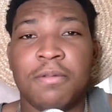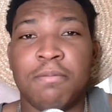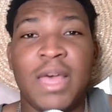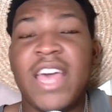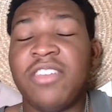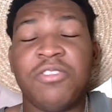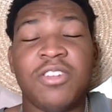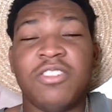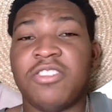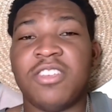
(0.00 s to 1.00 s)
But Estrid
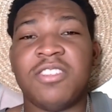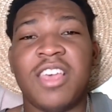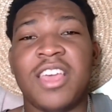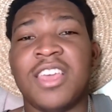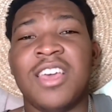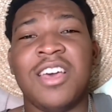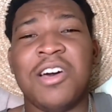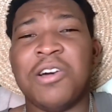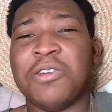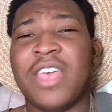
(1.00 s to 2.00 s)
is just like,
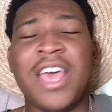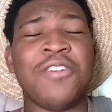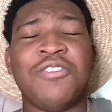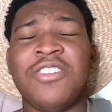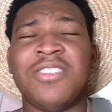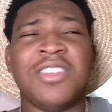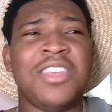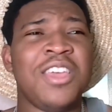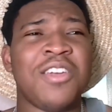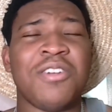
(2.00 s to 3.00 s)
oh, the energy's in
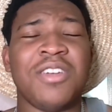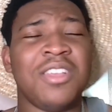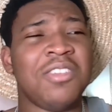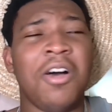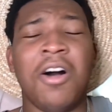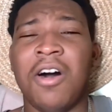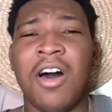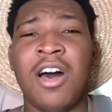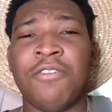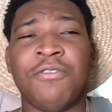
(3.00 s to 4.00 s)
here, it's all
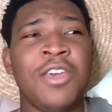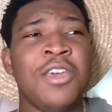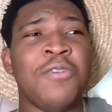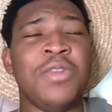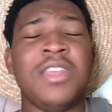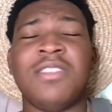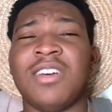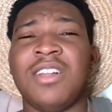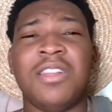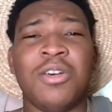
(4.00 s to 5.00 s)
off. We need to
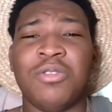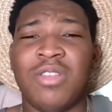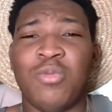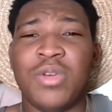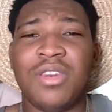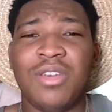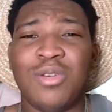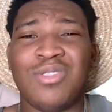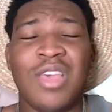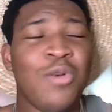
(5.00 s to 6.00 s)
close the
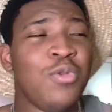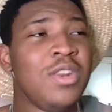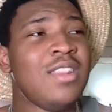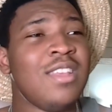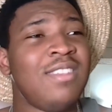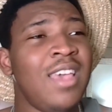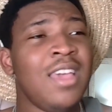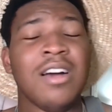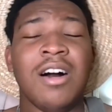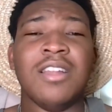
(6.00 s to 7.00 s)
windows. We need to take
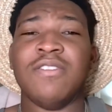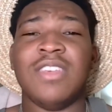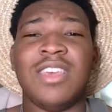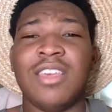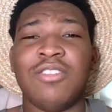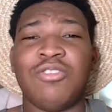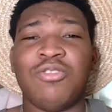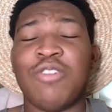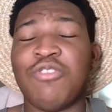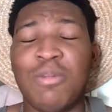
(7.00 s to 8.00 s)
all of the king's
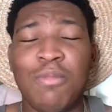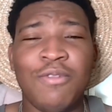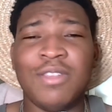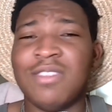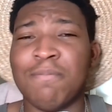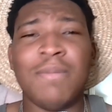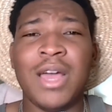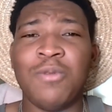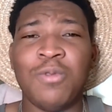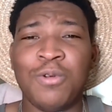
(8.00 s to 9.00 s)
treasure and move it to my
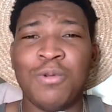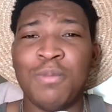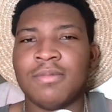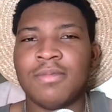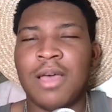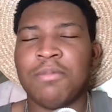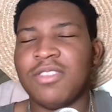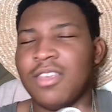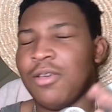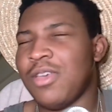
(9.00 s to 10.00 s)
room. I'm
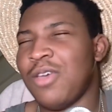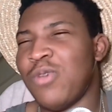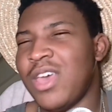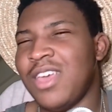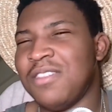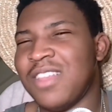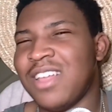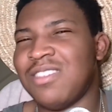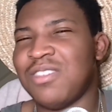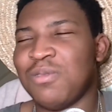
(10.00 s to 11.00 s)
just like, okay, wait,
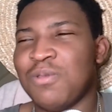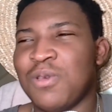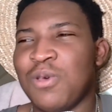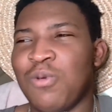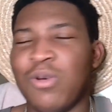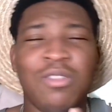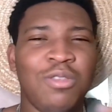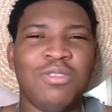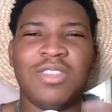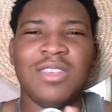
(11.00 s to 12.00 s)
that's one of
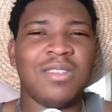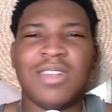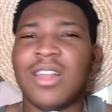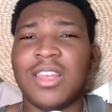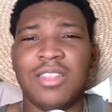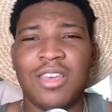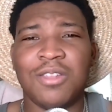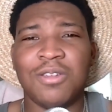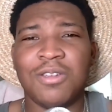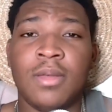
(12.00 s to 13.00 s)
those things is not like the
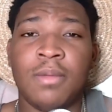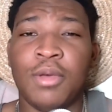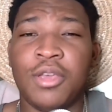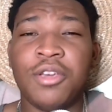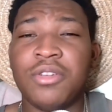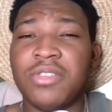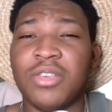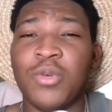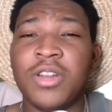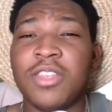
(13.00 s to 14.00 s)
other. But curiously,
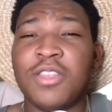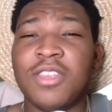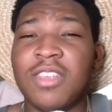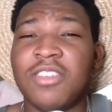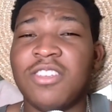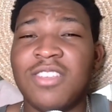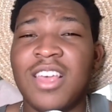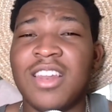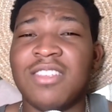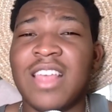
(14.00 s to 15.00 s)
one of the things that she
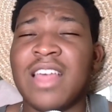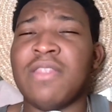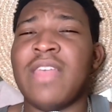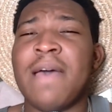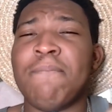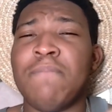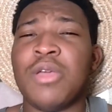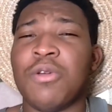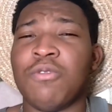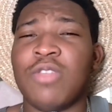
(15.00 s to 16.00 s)
said is that that
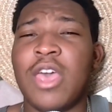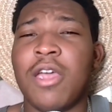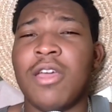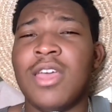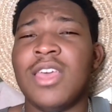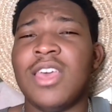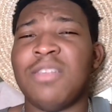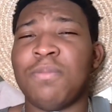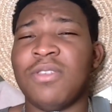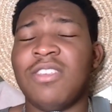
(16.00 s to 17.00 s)
mirror there is
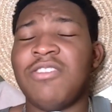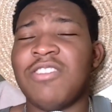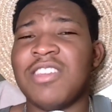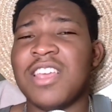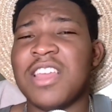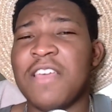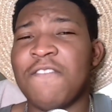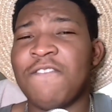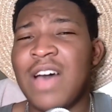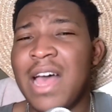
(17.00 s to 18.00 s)
positioned in a
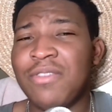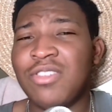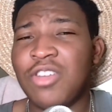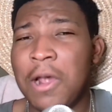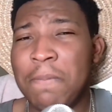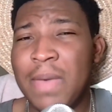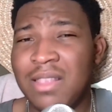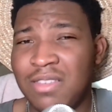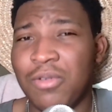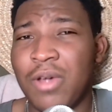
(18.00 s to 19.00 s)
5-star
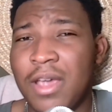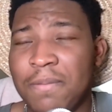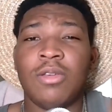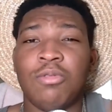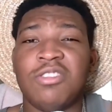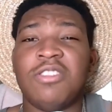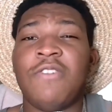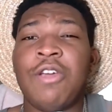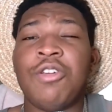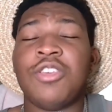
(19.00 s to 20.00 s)
pentagram, which is a
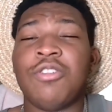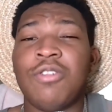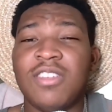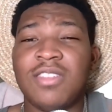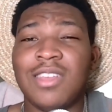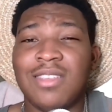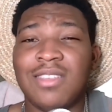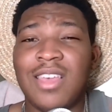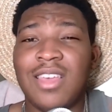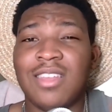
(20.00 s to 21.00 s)
very curious thing to
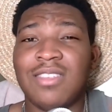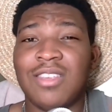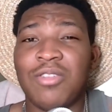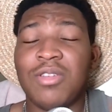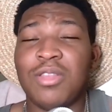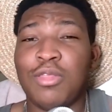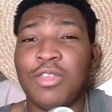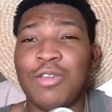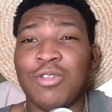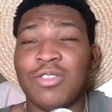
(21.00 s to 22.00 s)
say considering the
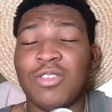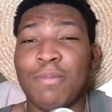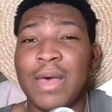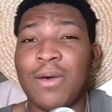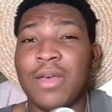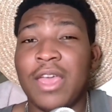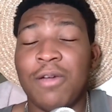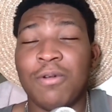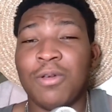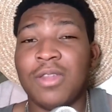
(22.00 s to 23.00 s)
theories about
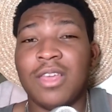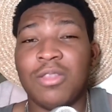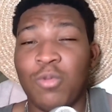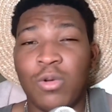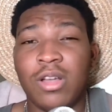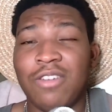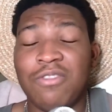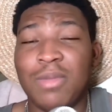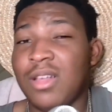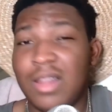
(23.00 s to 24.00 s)
Harold and the world
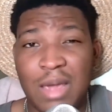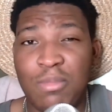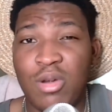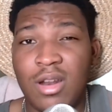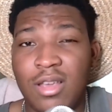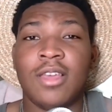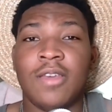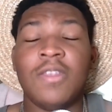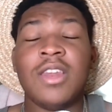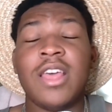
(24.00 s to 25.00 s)
government collaborating.
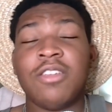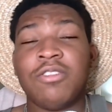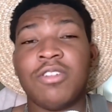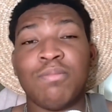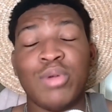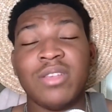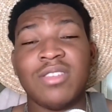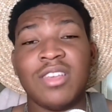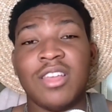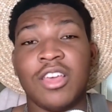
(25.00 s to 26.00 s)
And then Estrid brings
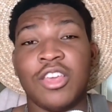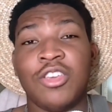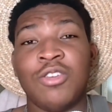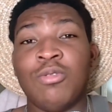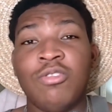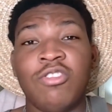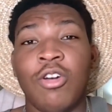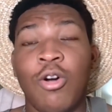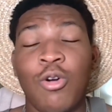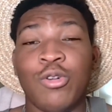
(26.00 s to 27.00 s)
in a huge
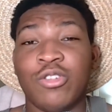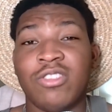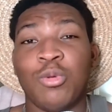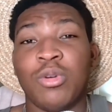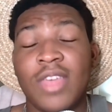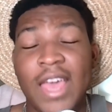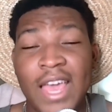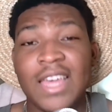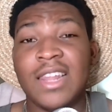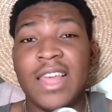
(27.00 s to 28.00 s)
horse with
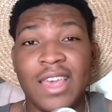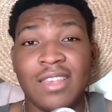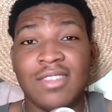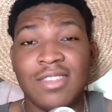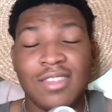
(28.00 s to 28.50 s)
8 legs.